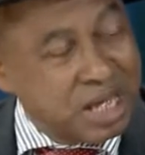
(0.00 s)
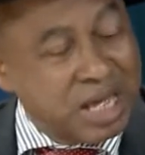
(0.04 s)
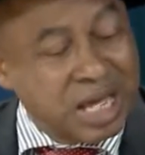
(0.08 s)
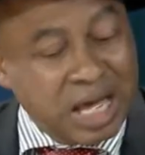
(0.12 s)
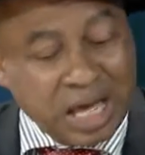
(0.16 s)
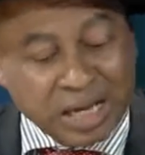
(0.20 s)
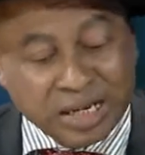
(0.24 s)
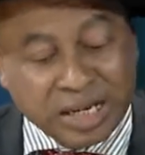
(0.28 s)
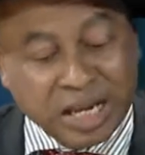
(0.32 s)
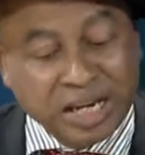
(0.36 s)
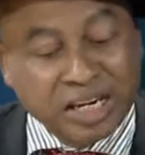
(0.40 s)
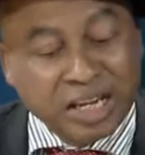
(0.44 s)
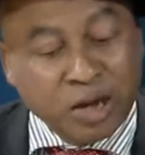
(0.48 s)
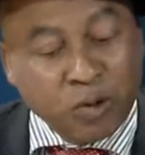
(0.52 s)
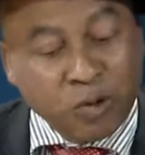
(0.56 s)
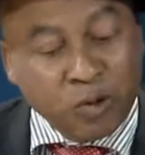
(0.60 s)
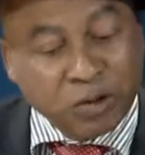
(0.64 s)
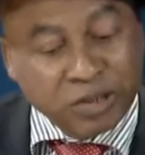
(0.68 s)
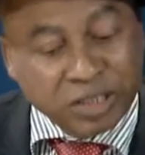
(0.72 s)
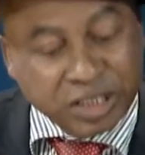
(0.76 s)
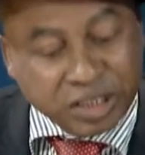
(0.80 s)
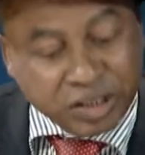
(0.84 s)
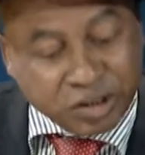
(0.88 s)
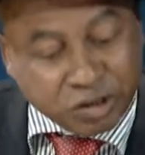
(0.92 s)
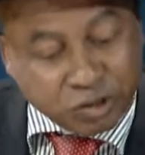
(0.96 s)
And then there was
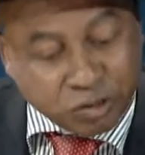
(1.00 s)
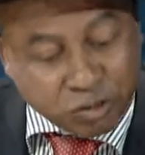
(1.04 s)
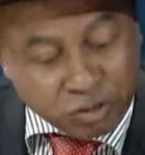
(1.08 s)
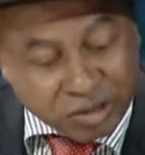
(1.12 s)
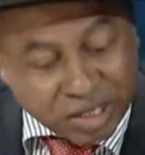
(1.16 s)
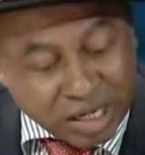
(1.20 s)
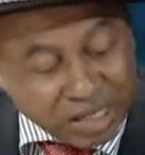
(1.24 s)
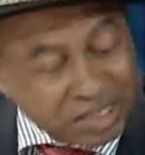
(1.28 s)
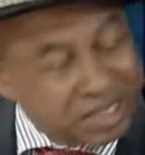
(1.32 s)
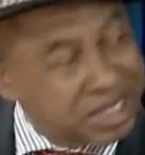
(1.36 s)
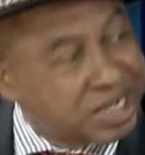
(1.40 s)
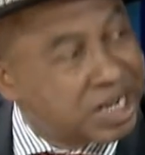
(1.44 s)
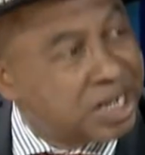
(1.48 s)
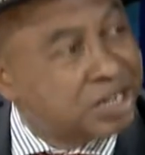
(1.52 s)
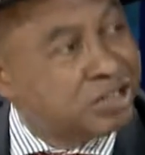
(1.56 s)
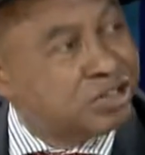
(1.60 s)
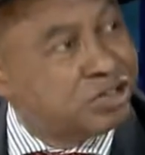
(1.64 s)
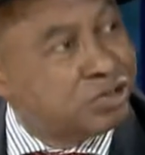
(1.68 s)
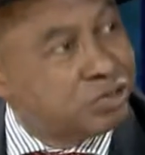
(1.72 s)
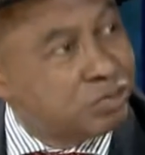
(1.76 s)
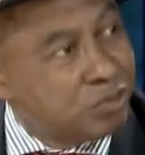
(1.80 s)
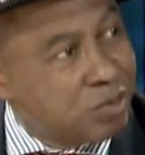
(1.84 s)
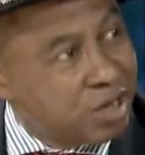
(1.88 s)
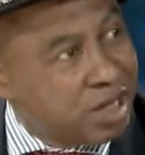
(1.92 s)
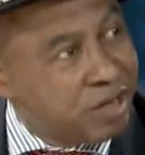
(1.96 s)
this
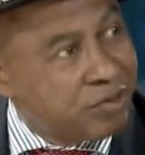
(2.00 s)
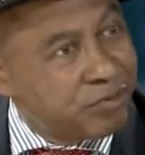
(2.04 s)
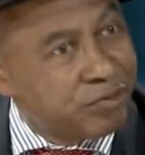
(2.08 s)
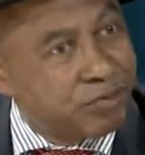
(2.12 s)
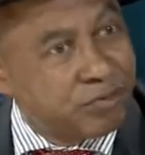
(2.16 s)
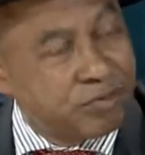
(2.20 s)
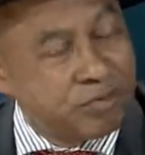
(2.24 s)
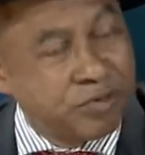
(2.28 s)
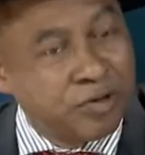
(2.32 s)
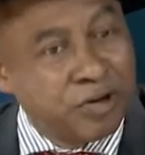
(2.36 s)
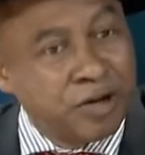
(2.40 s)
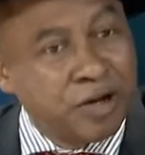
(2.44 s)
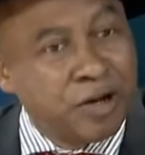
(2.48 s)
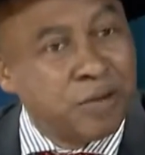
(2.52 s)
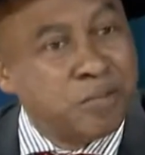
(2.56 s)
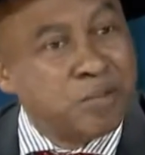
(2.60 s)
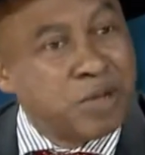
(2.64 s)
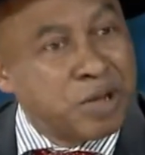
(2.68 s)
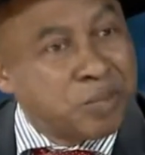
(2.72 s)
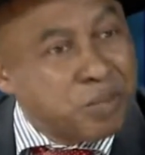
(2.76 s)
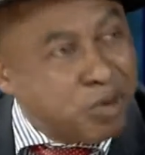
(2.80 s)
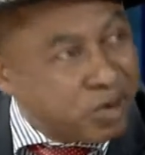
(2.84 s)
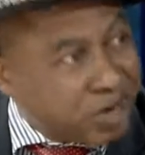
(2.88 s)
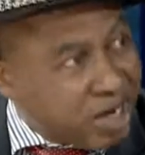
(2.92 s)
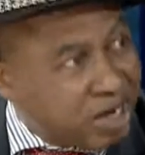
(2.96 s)
2012
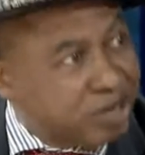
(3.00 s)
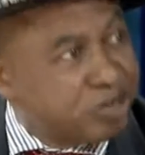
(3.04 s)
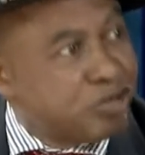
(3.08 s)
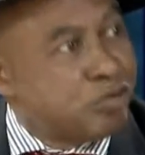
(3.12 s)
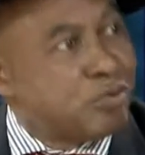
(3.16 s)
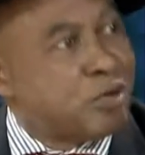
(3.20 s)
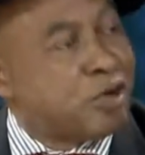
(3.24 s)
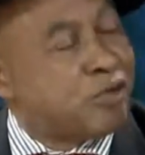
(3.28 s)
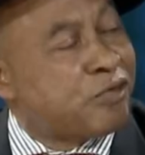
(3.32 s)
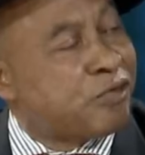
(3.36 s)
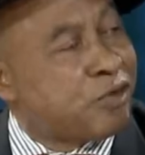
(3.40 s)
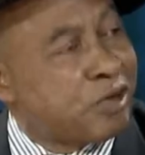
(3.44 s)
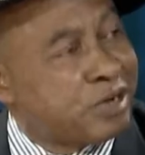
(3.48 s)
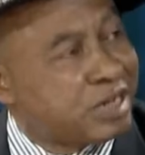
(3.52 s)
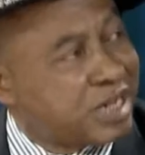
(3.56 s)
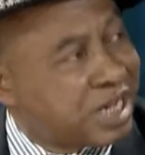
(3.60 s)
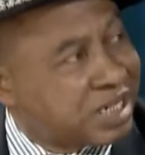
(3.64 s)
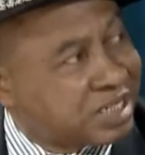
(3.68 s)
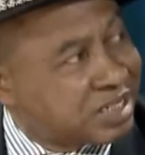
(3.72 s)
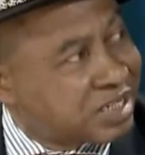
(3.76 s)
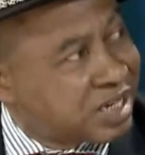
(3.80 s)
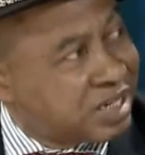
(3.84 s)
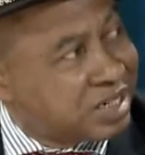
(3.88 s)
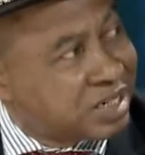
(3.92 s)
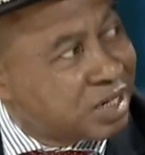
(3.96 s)
memorandum of
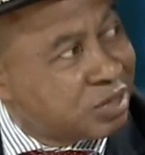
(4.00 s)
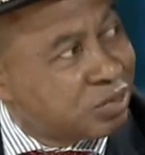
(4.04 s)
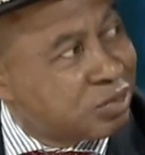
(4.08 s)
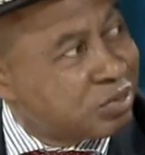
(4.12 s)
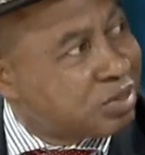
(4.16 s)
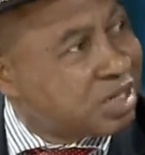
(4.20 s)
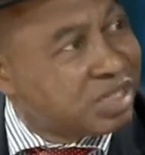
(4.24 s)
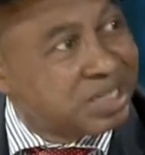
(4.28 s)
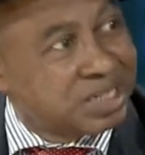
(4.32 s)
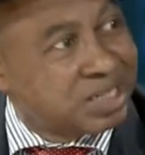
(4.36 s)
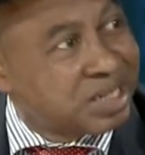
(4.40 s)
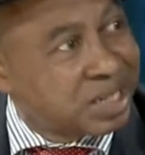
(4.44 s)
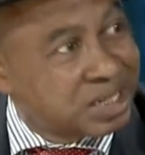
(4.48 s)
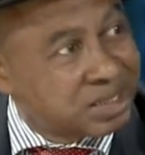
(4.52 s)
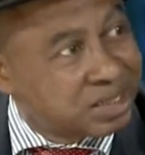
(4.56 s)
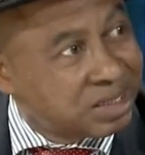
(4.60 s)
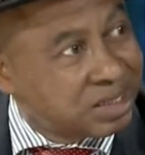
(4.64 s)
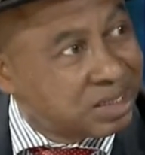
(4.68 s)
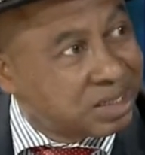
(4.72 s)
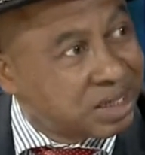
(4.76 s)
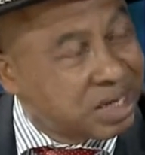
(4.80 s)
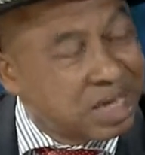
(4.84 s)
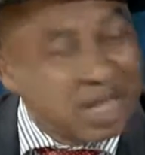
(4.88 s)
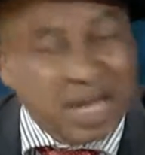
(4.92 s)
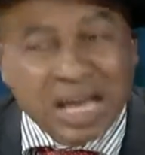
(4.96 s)
understanding,
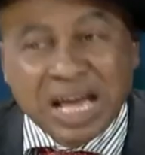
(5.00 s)
2013.